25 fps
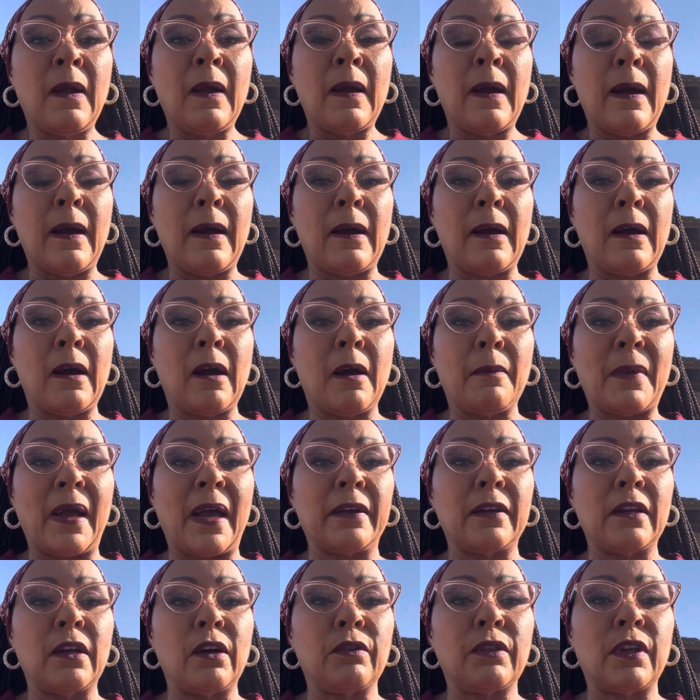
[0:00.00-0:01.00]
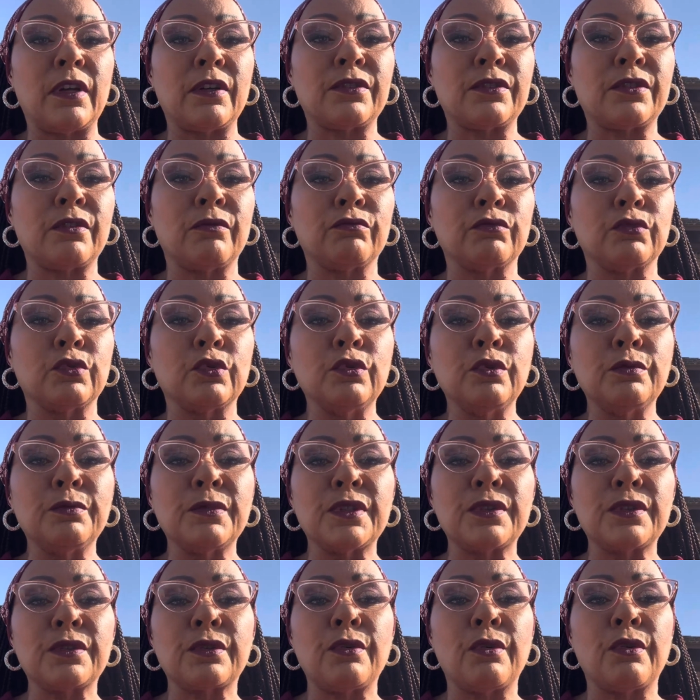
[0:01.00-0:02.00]
I know there's some
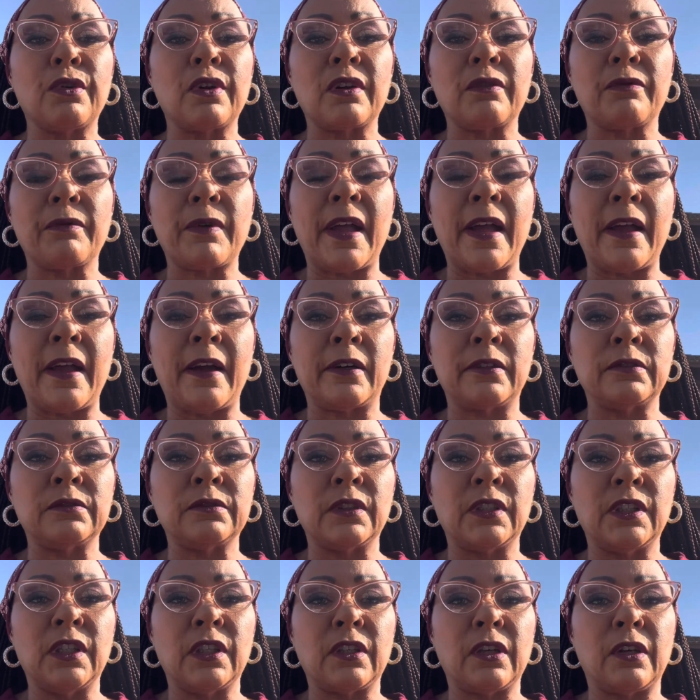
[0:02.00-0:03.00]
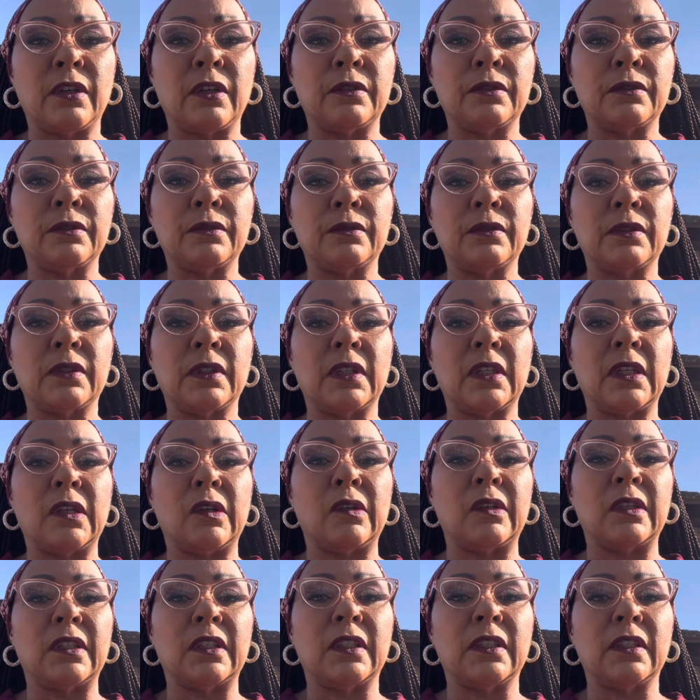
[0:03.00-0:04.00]
rumors going around, in
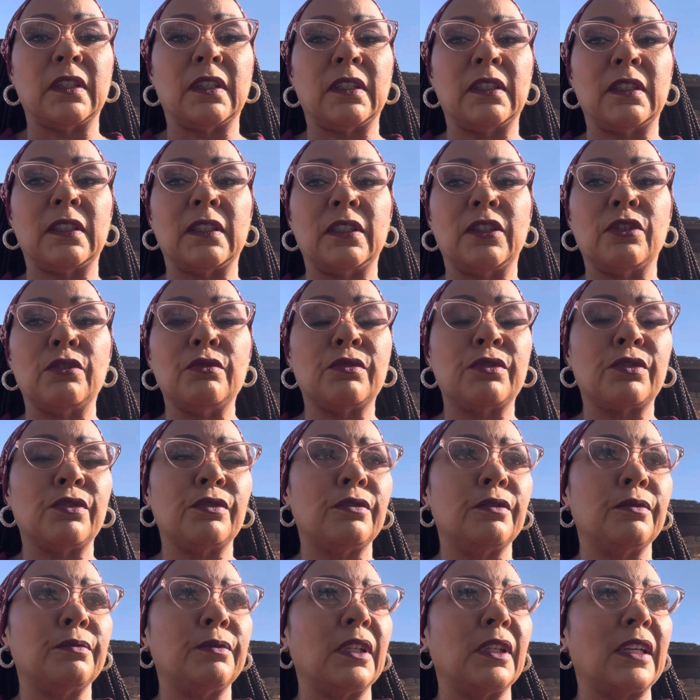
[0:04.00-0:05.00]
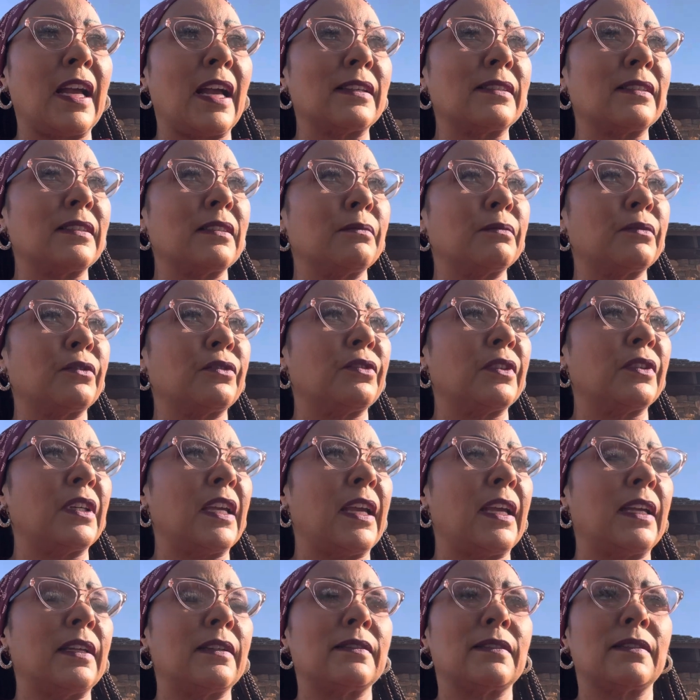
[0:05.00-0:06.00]
the YouTube. You got some
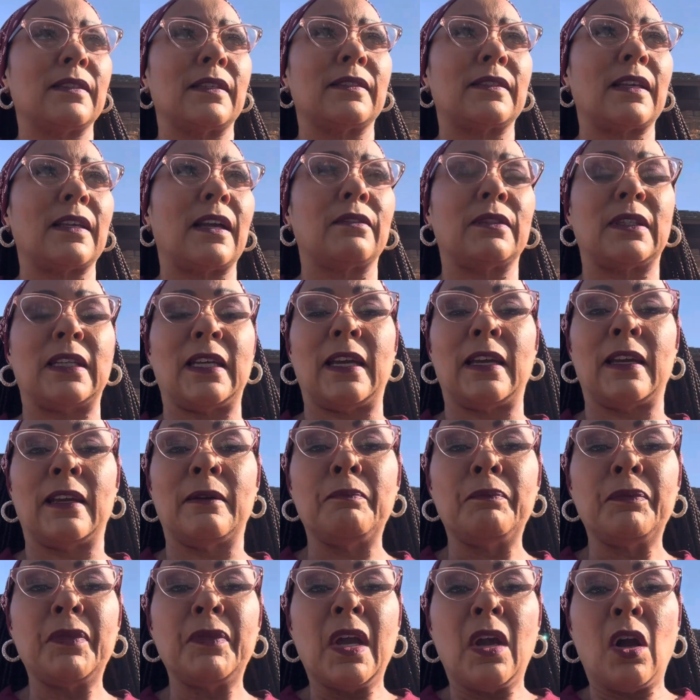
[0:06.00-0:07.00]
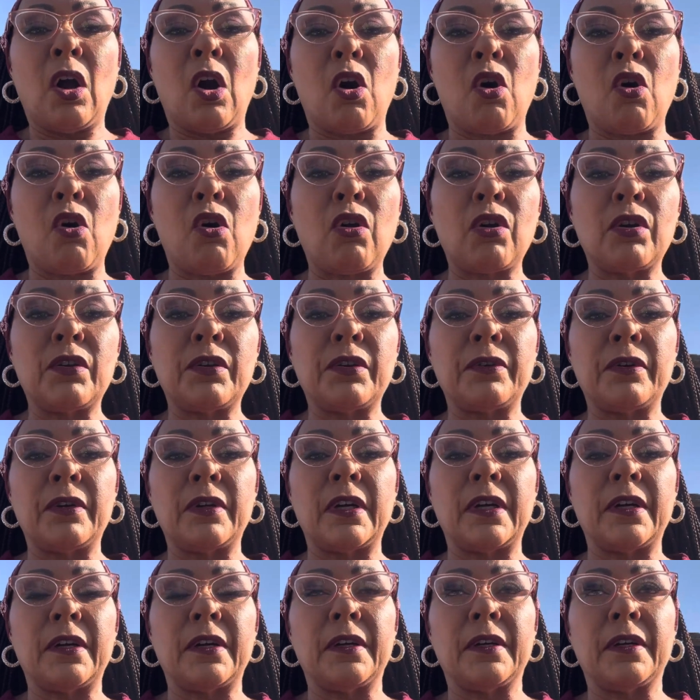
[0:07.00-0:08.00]
creators that's out there, all of
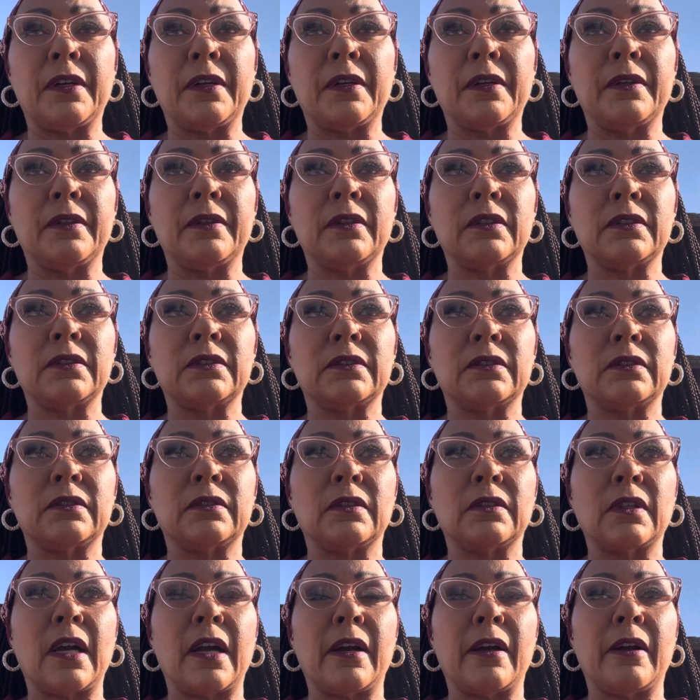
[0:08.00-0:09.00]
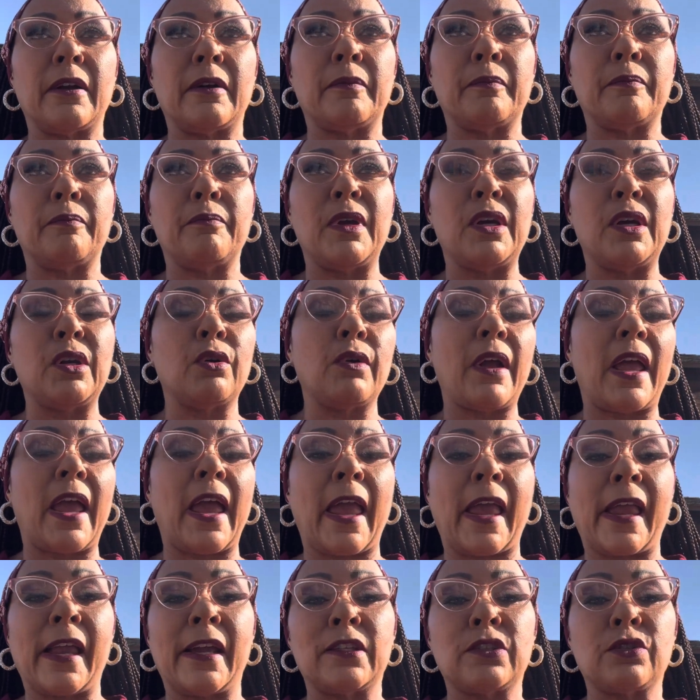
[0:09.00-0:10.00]
the
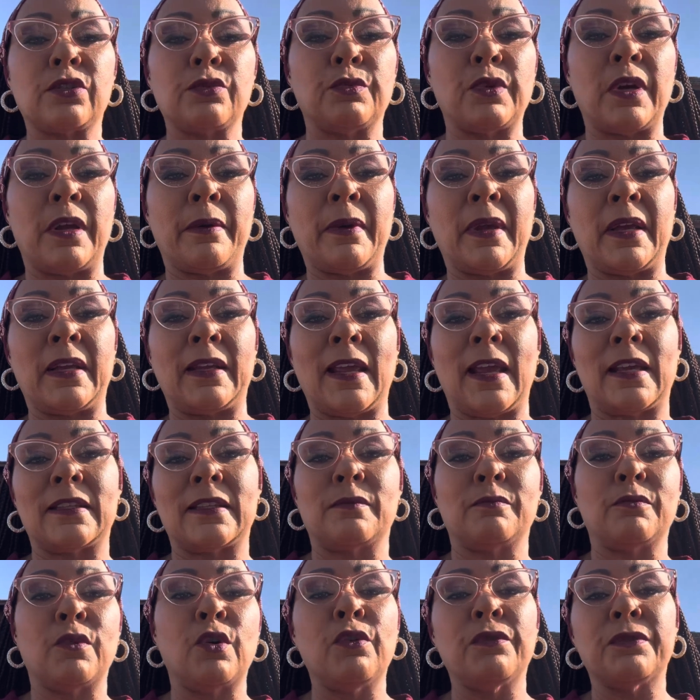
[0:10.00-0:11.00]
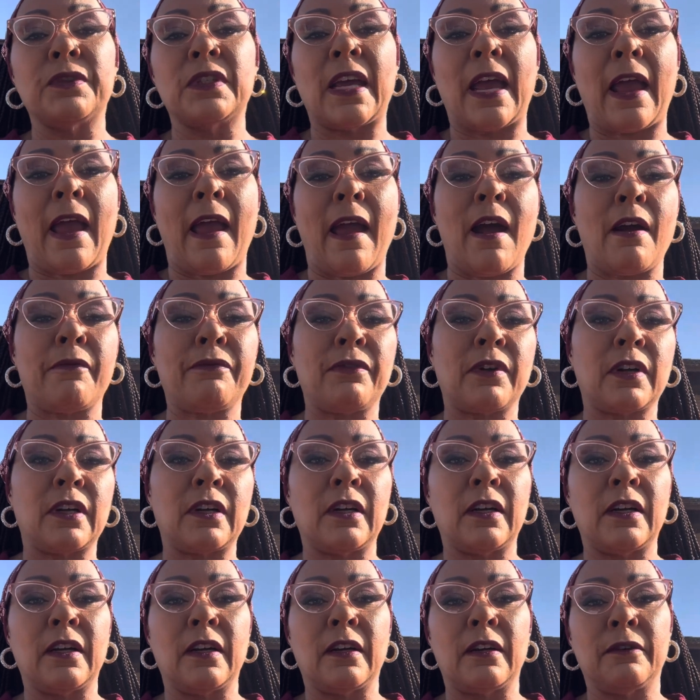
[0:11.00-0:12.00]
middle-aged women that's moving to
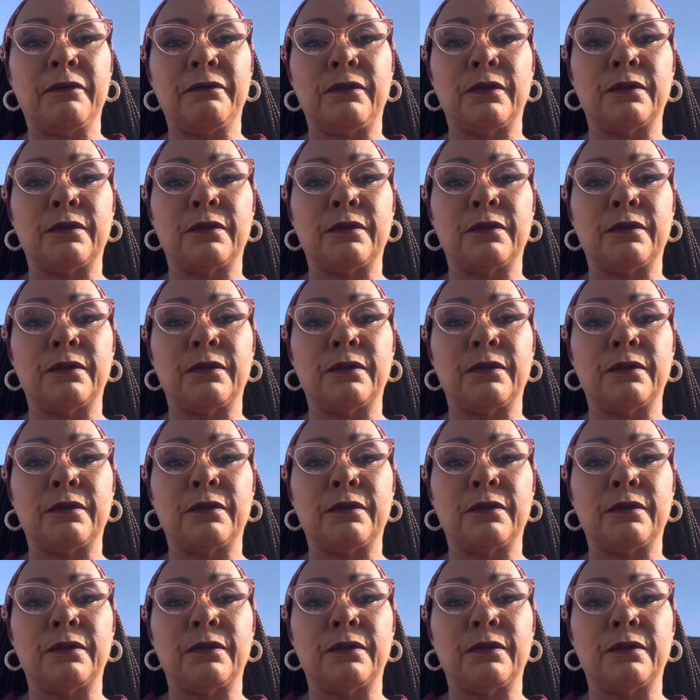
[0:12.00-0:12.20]
Africa,